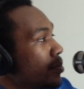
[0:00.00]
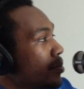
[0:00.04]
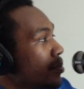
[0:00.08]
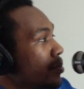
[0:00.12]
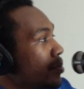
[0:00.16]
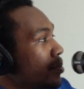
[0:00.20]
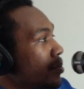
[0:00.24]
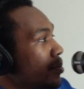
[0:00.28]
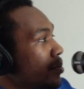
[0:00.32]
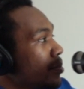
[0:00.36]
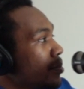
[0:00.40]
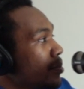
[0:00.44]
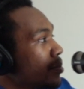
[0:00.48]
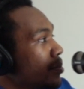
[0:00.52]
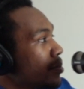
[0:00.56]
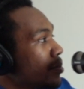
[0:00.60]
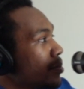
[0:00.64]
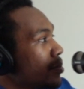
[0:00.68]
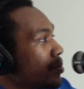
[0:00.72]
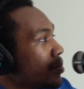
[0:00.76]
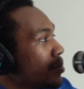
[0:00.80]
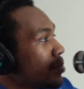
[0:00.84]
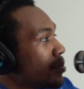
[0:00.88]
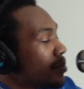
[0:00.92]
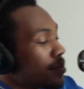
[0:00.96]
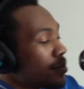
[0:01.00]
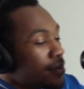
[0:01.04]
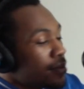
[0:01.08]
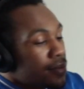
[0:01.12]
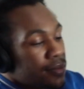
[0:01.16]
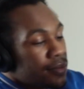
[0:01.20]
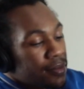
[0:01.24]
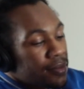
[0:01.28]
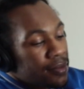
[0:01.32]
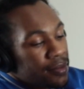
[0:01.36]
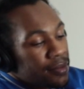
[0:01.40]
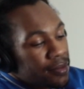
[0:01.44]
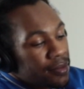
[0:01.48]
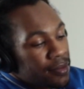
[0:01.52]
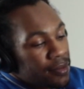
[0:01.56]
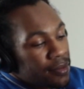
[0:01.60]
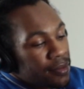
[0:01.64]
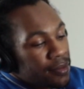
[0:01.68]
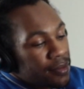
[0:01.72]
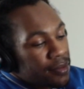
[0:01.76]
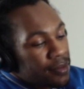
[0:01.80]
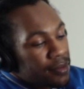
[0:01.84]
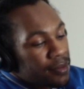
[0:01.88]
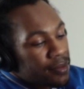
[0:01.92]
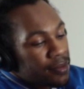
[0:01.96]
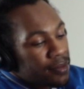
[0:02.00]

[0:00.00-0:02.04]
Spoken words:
This person isn't speaking.